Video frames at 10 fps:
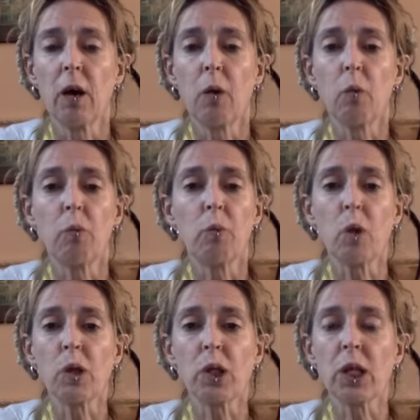Uh,
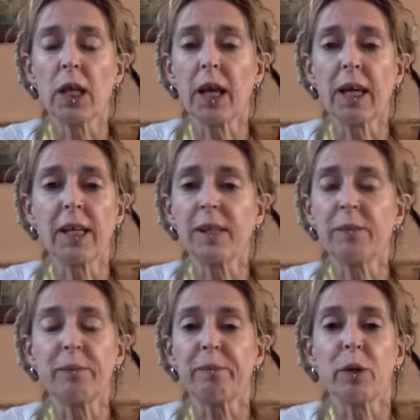what do
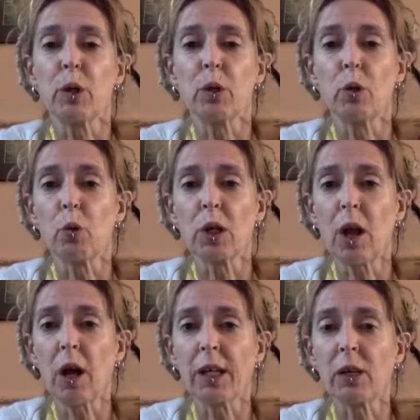they look
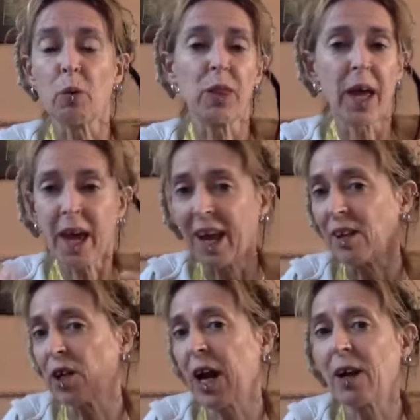like with their
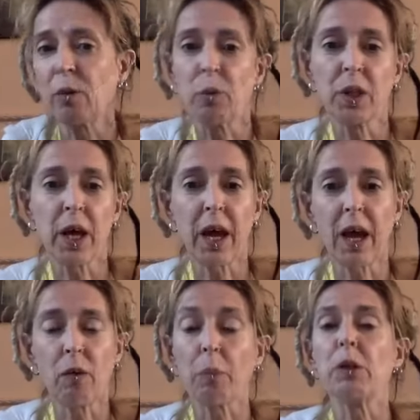hair down, with their
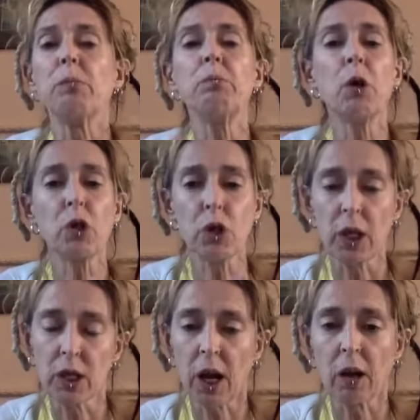hair up? As much
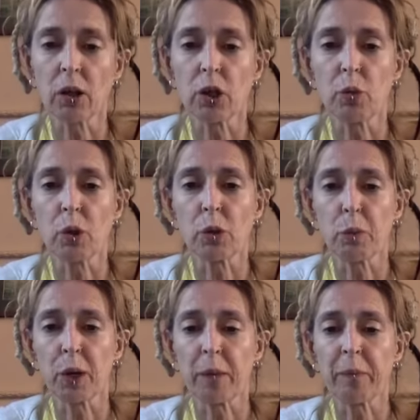detail as you want to
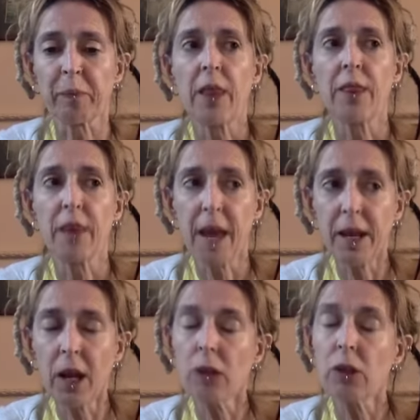put in.
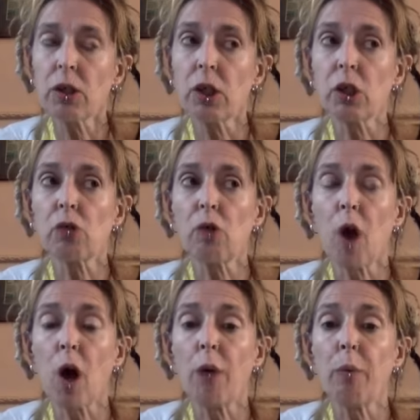Then
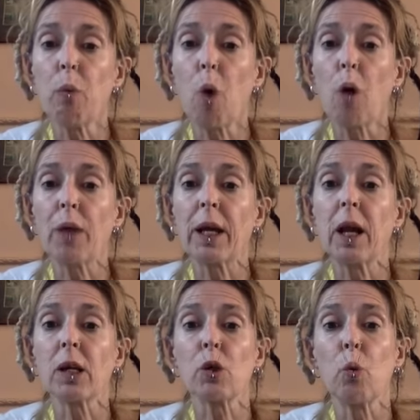describe what they
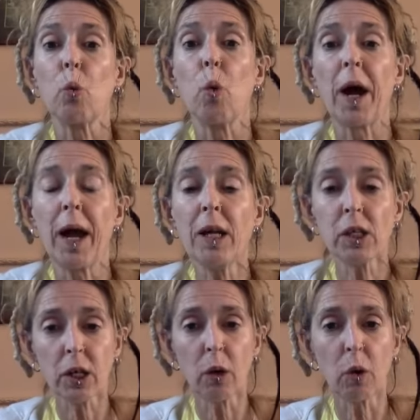like to wear.
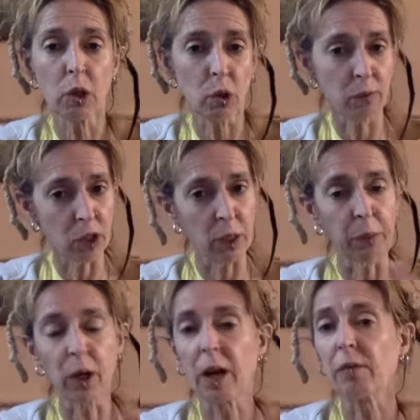So, a sort of
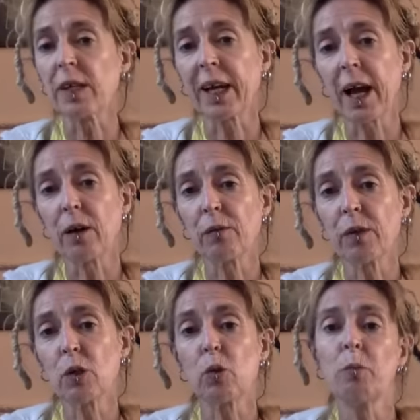typical everyday
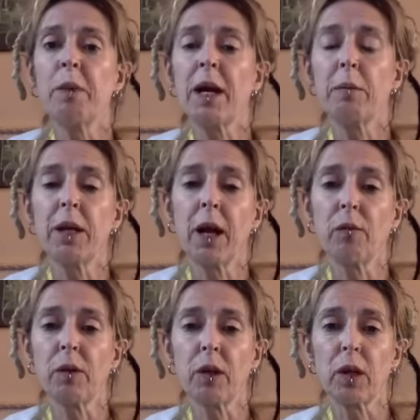outfit, or maybe an
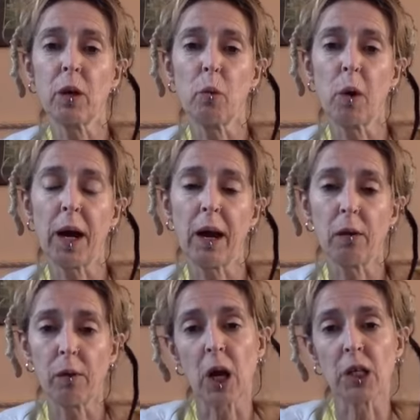outfit that they
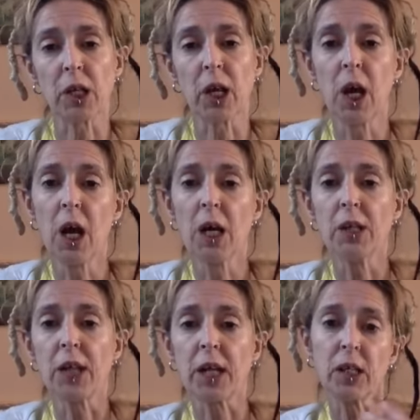wear as a
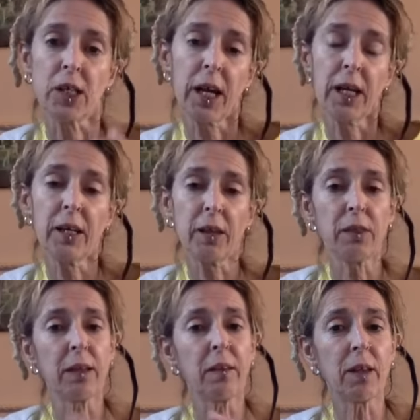day to day
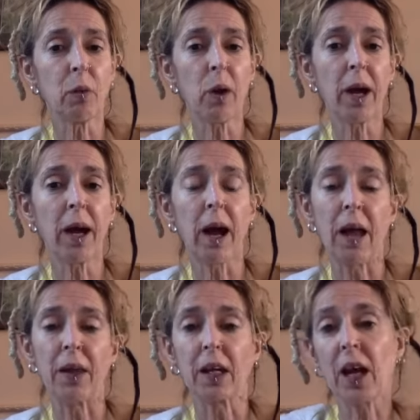thing that they wear,
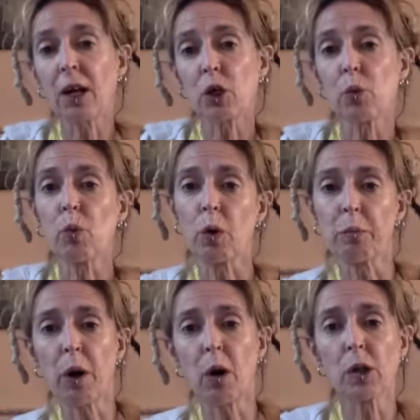and then casual
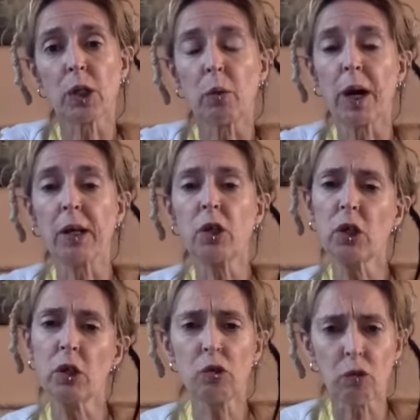and party wear.
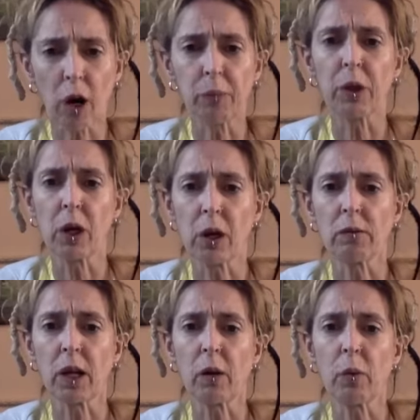Just describe the
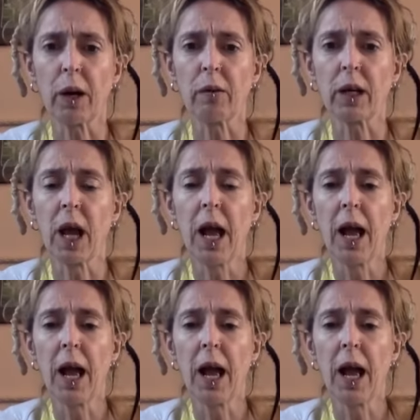clothes they like wearing.